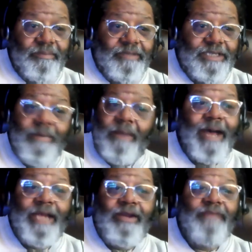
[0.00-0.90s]
Some of them
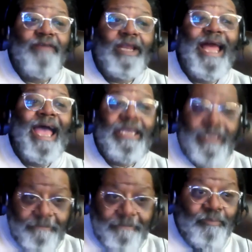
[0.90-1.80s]
I don't even like,
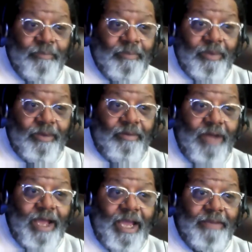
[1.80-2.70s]

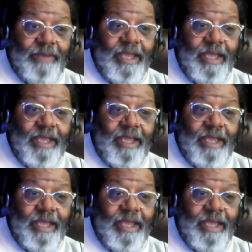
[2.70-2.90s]
right?